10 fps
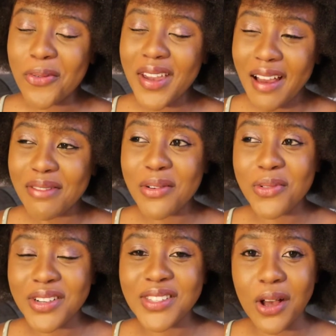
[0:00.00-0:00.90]
We have the
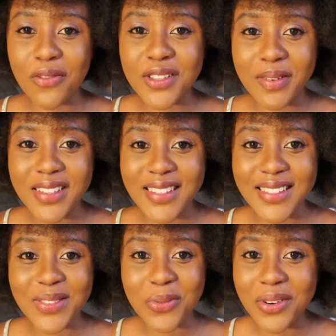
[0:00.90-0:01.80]
worst office spaces
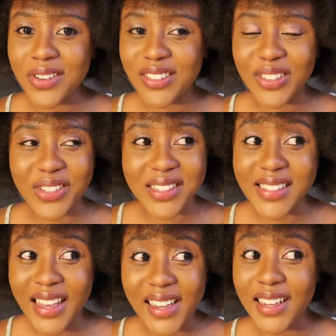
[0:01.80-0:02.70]
in the world because it's
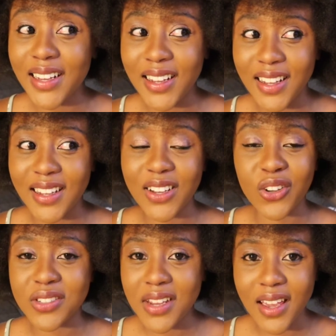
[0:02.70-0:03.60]
like a
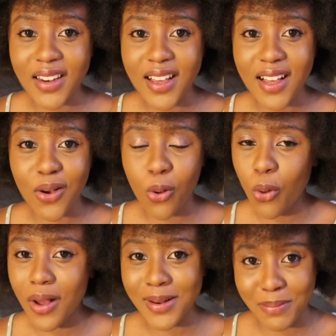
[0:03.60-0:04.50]
container
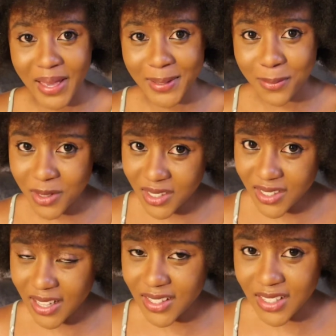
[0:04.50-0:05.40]
or a basement
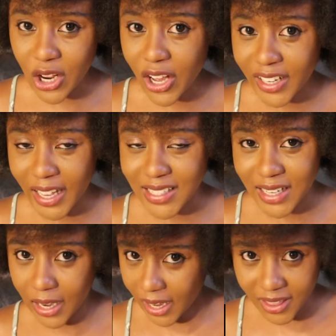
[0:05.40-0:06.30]
that's dark and has
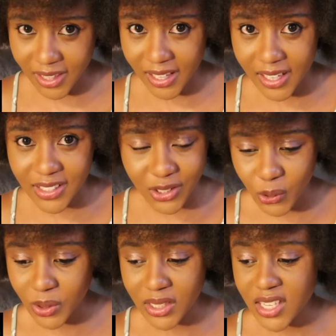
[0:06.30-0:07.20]
nothing
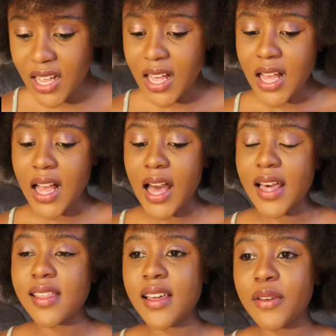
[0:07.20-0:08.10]
to it.
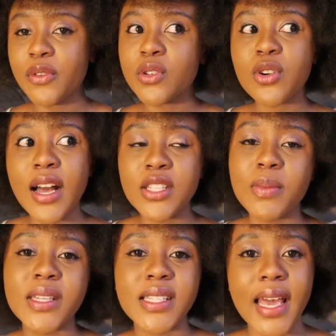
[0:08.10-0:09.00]
I think if you try to
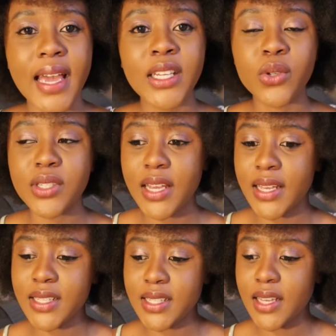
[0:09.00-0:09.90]
maintain your
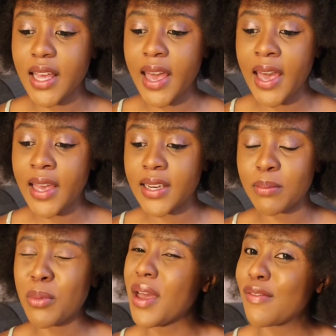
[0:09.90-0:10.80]
desk and
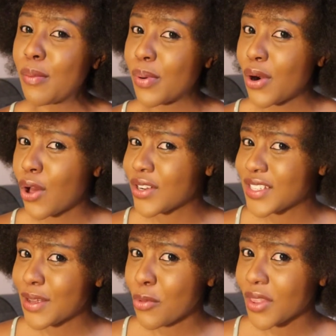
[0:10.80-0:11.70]
maybe have a plant
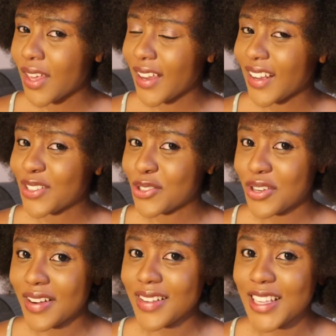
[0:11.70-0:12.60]
somewhere there that you're
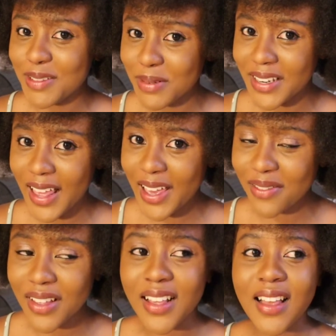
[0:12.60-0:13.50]
trying to keep alive,